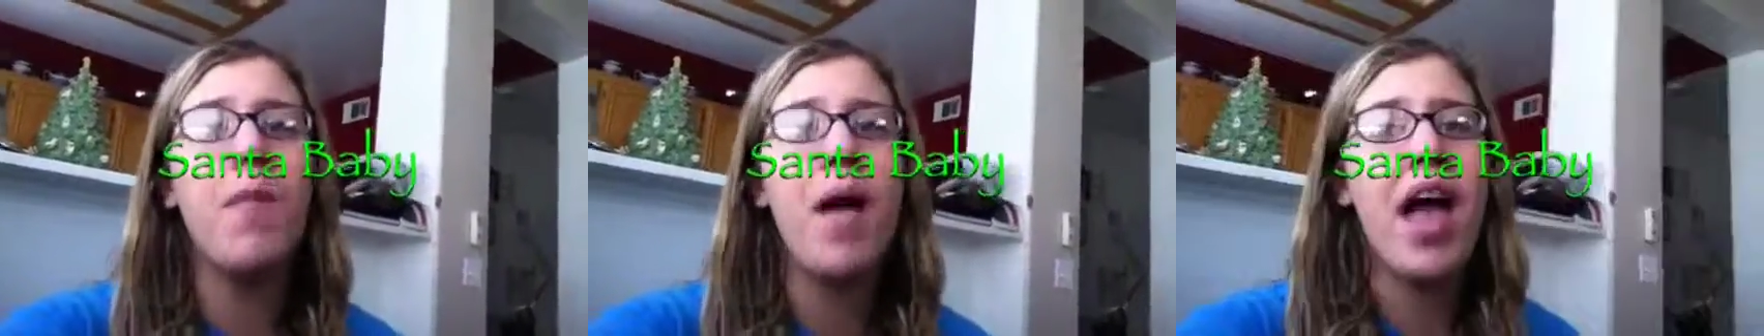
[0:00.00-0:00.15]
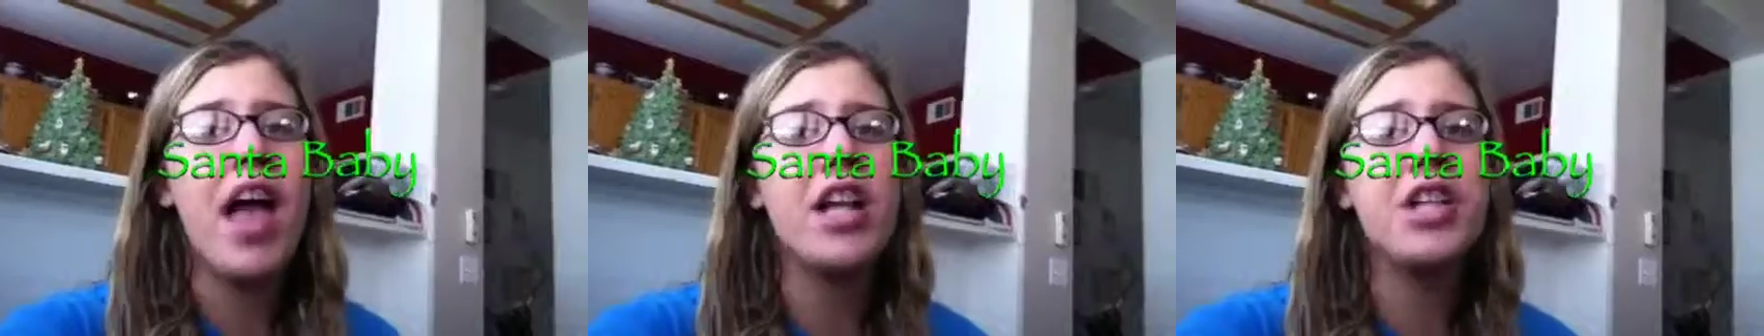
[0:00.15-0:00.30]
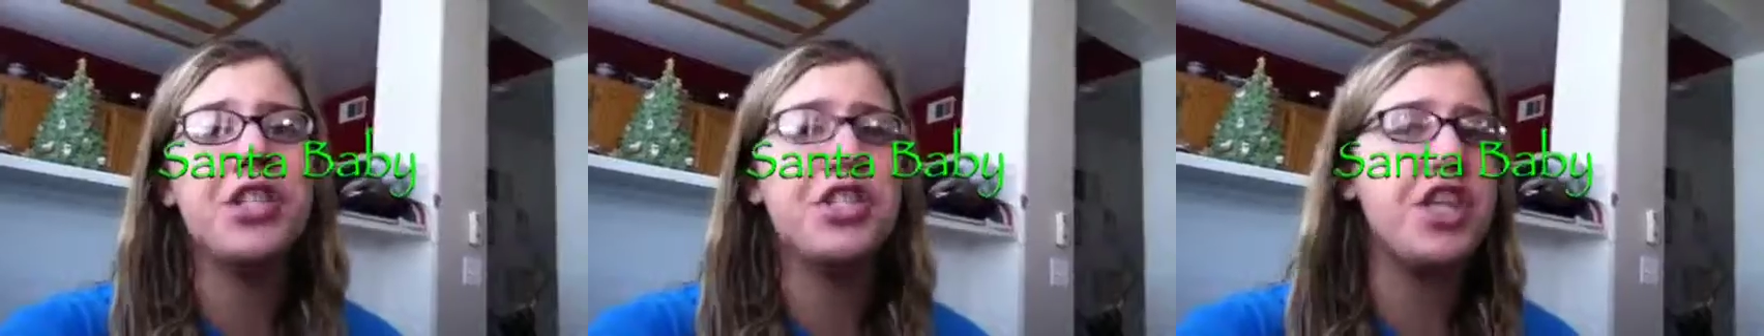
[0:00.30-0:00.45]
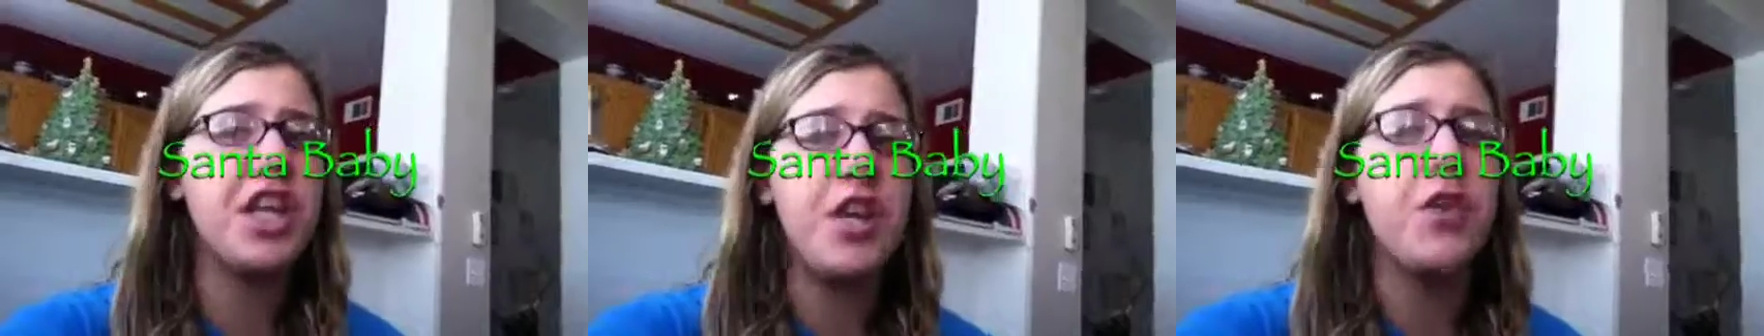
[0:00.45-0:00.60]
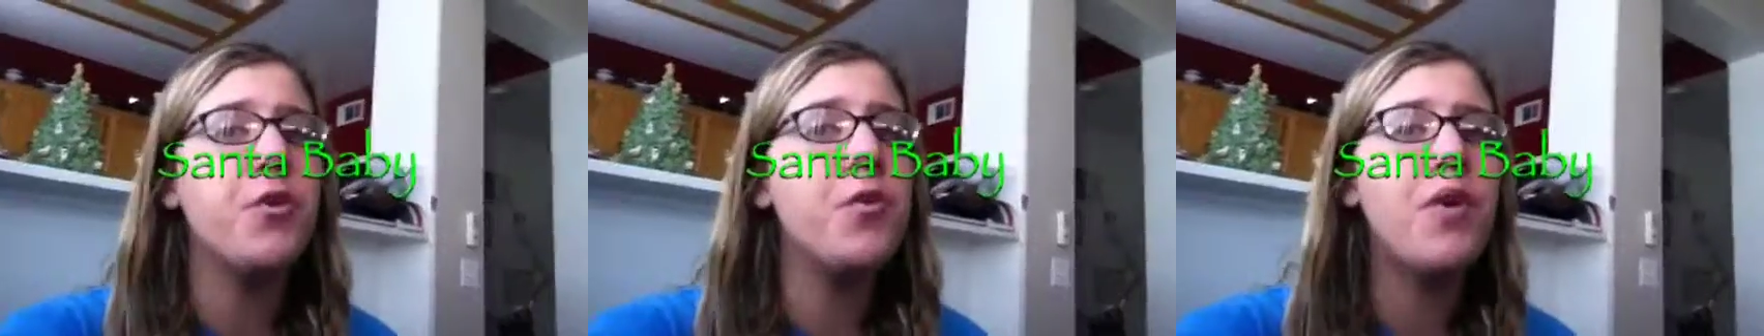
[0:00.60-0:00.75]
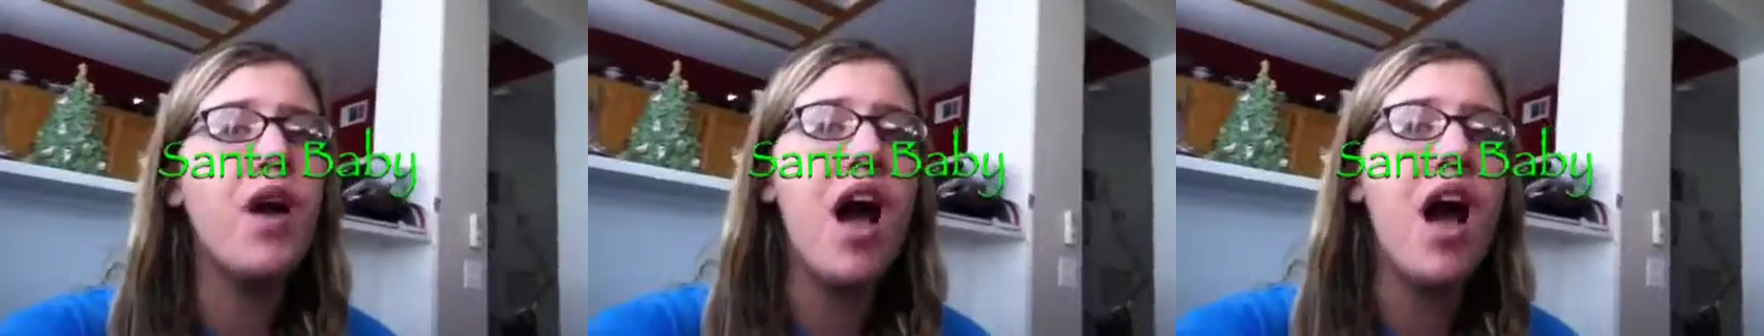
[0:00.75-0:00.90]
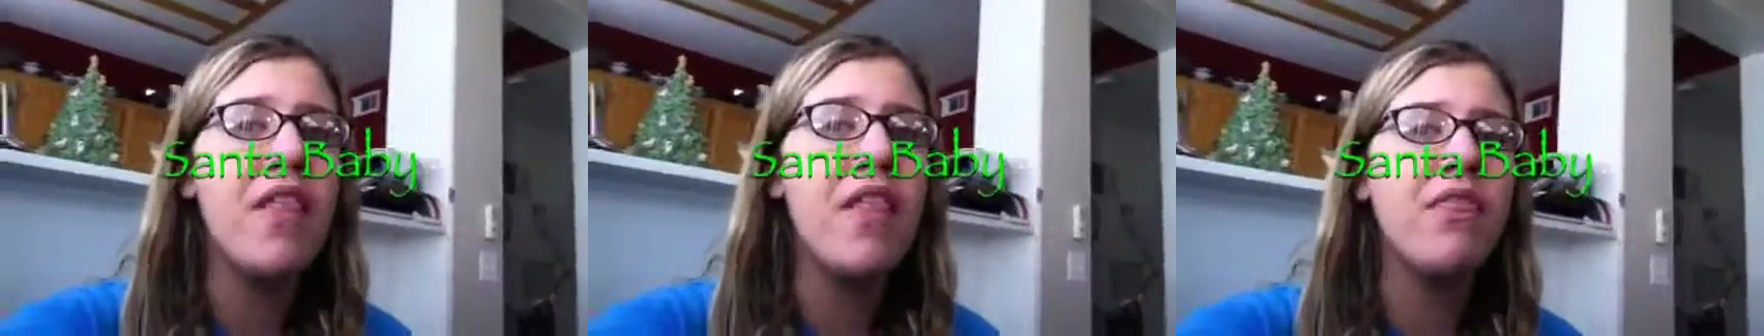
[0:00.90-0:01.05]
mention
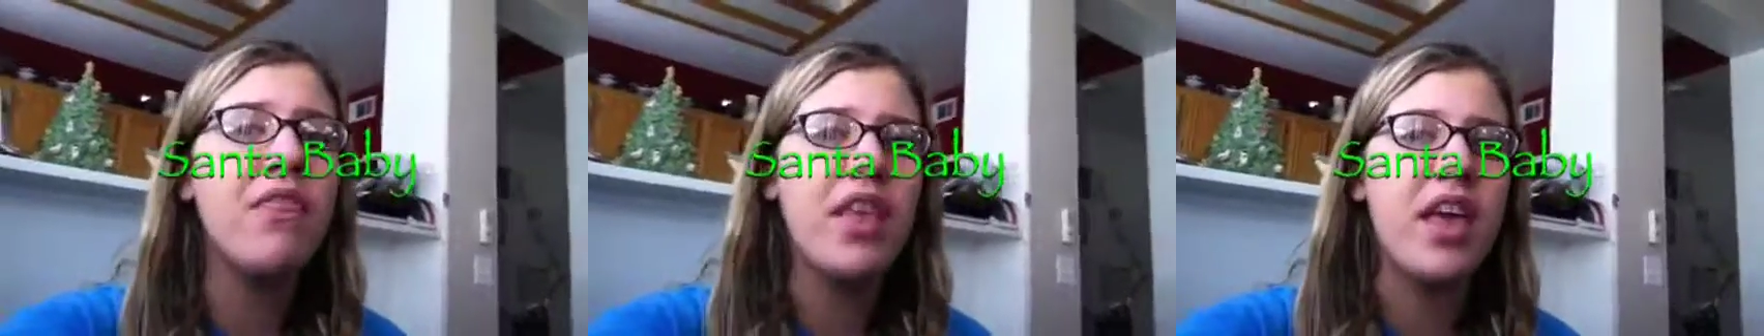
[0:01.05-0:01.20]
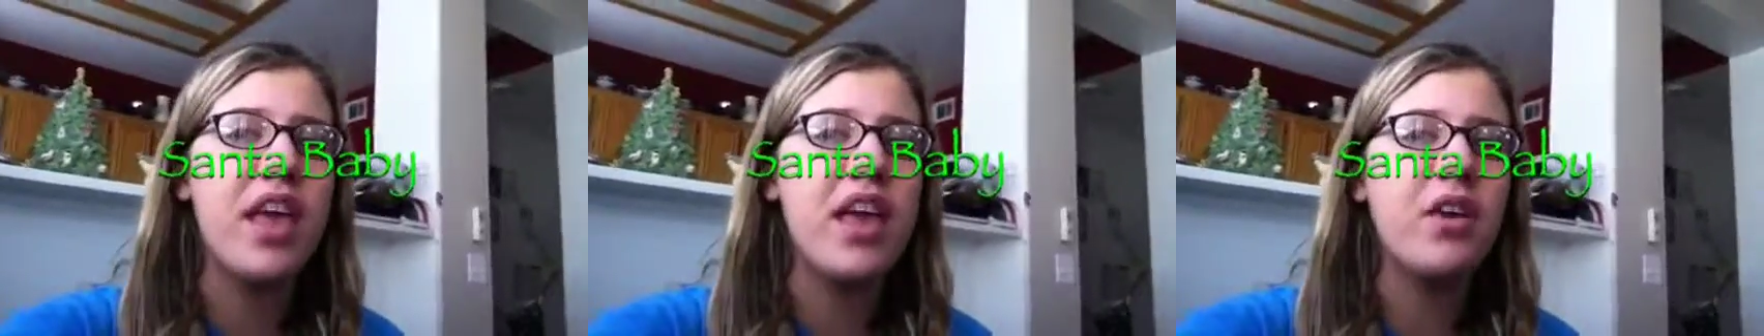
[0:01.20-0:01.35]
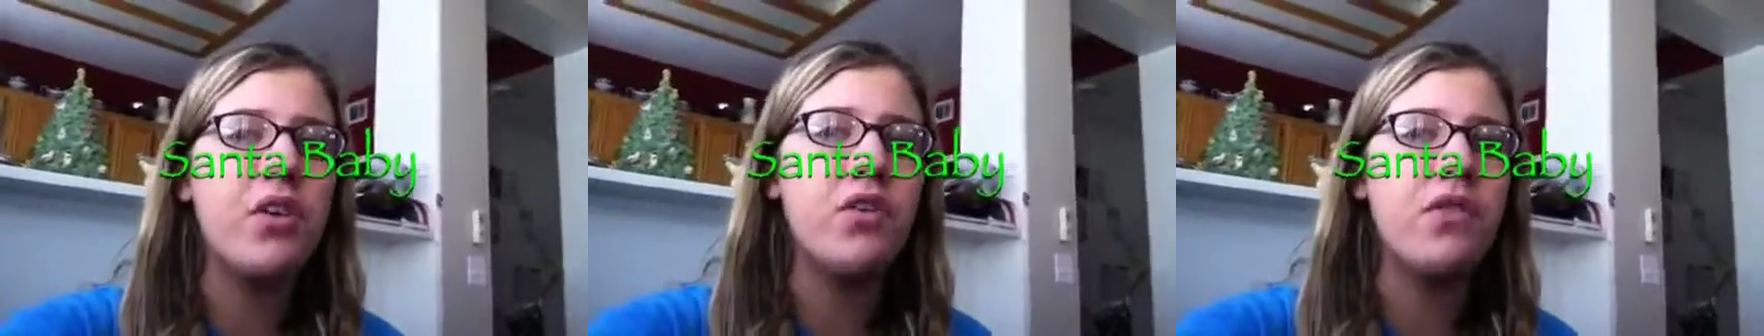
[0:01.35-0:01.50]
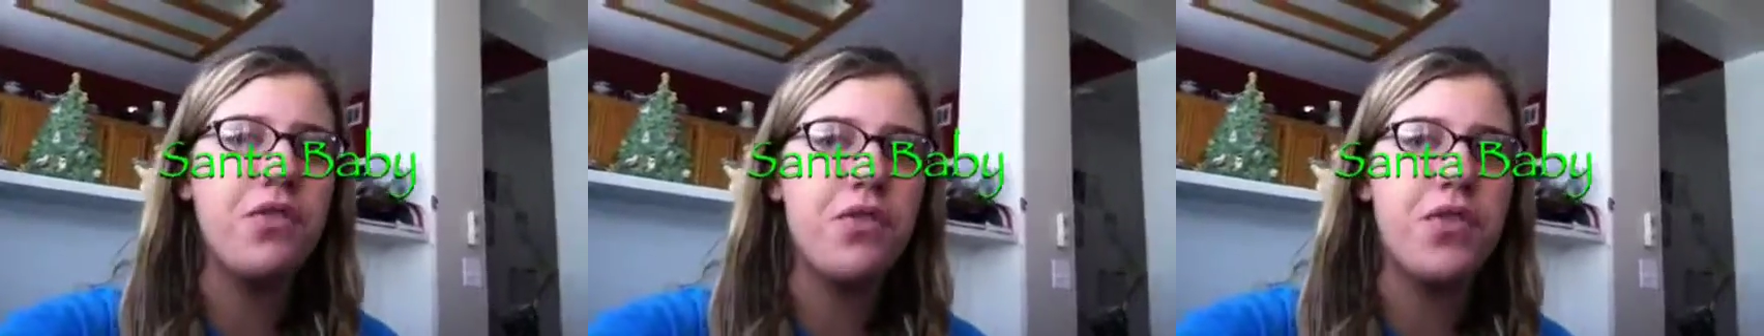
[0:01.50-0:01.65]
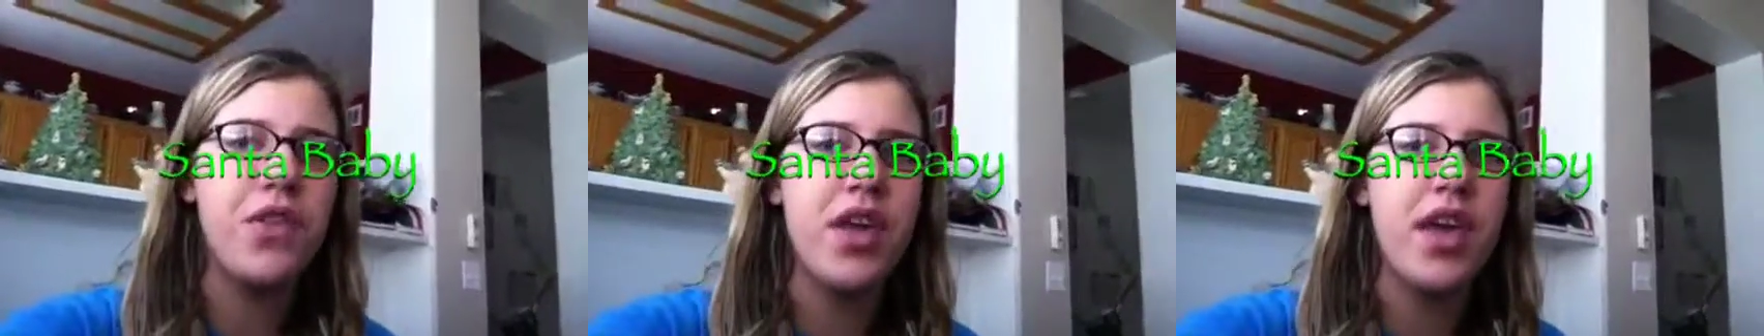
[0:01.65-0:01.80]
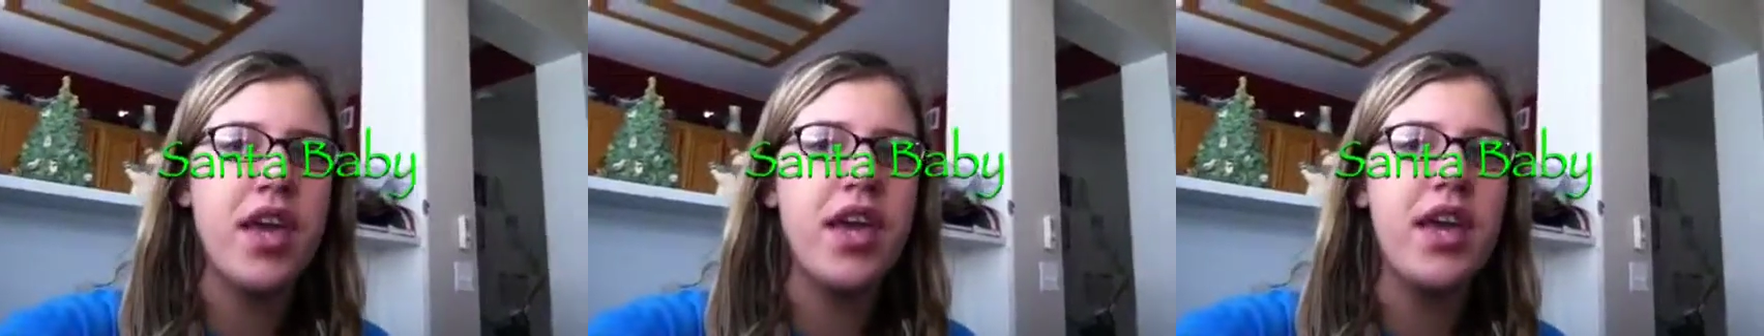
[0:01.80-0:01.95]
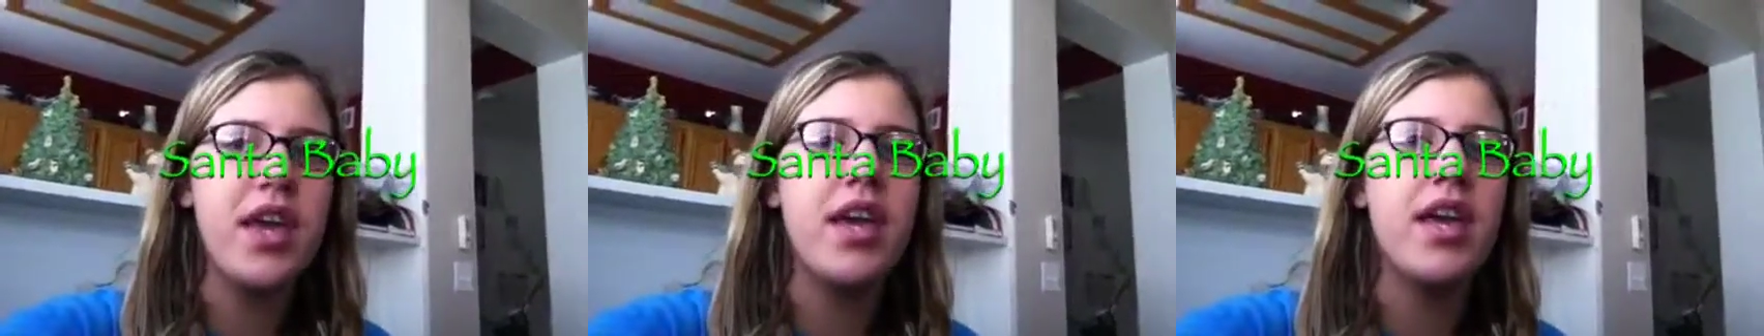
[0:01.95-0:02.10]
one little
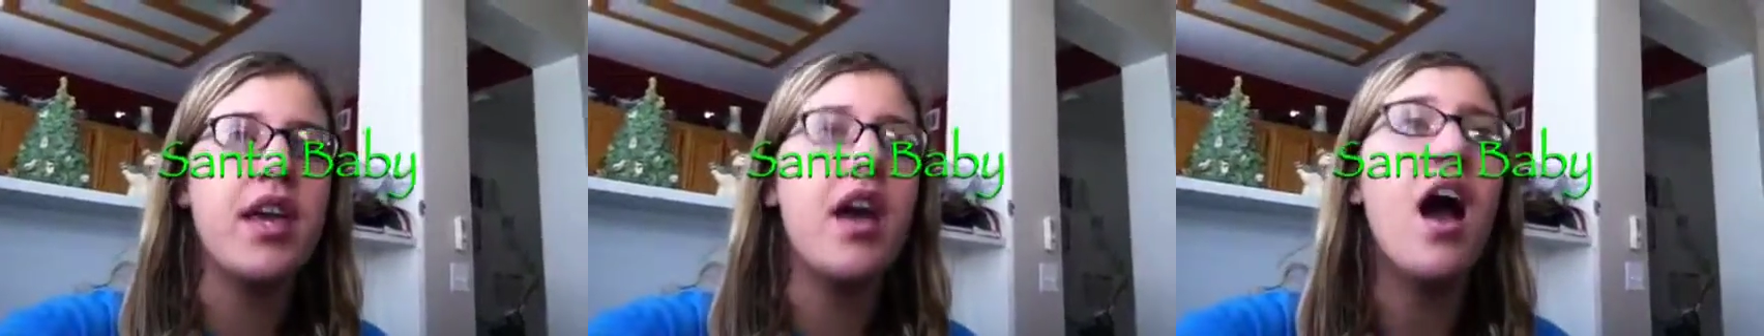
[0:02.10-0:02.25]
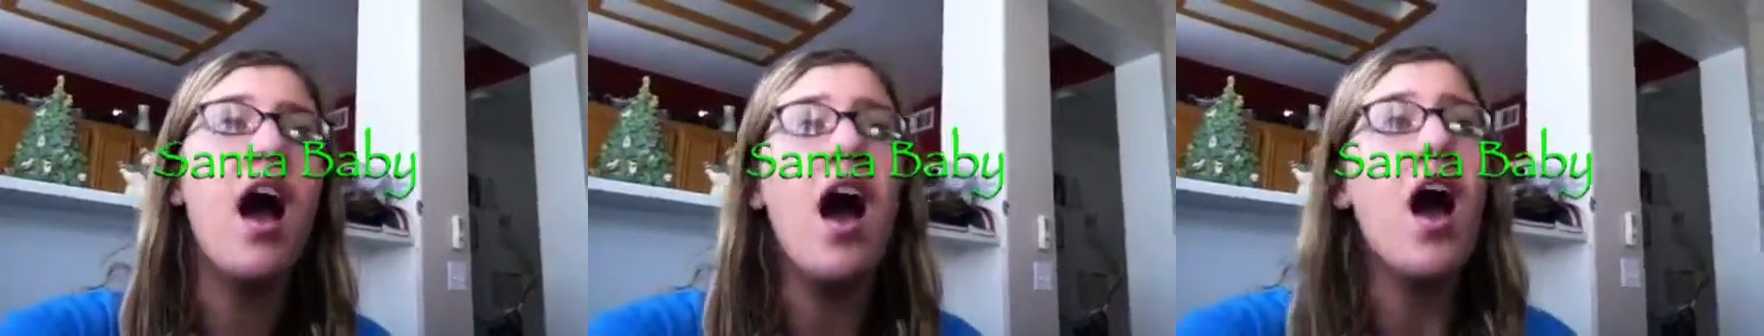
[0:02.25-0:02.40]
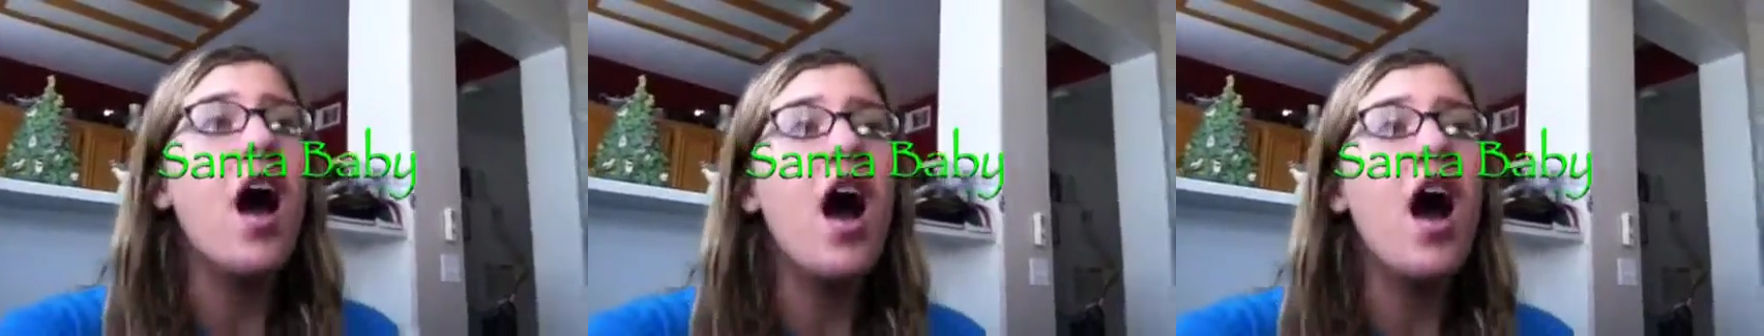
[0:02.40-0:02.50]
thing,